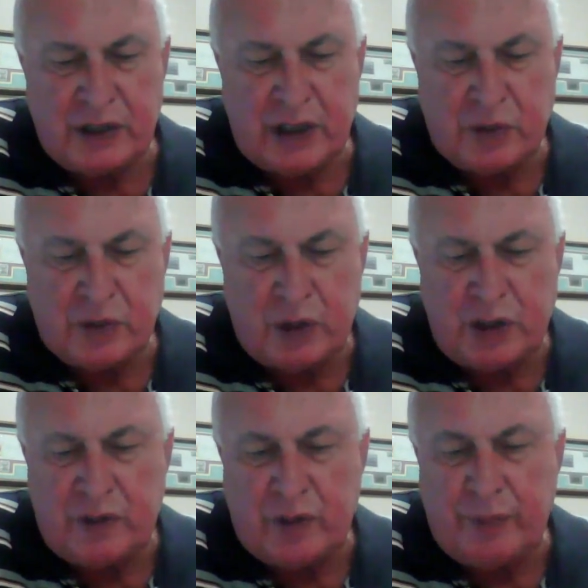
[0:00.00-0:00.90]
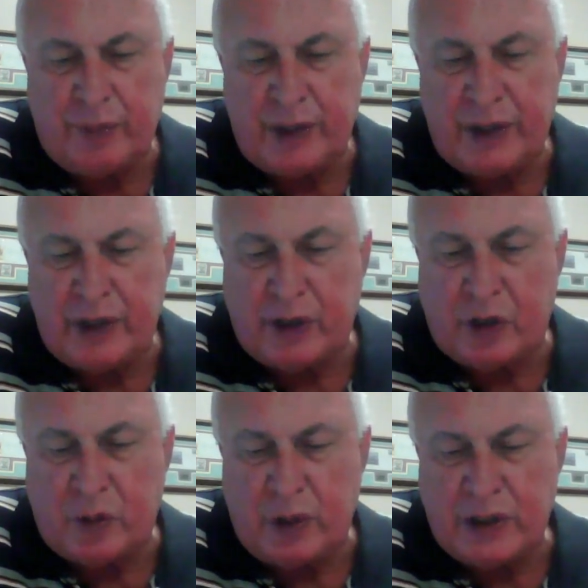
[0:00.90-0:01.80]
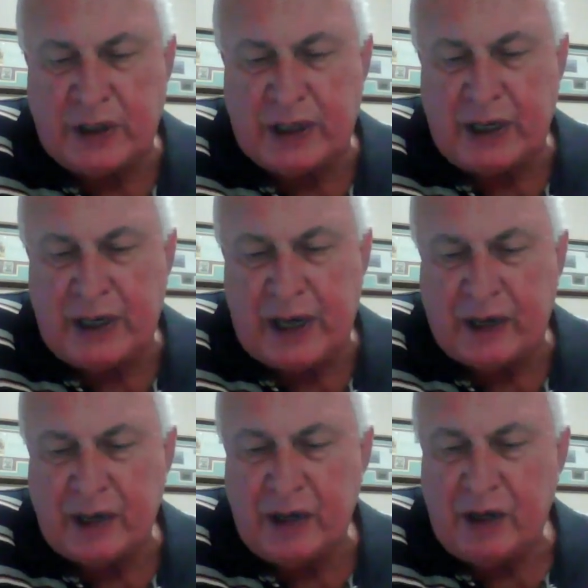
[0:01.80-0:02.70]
it says once you've completed your quiz in Connect,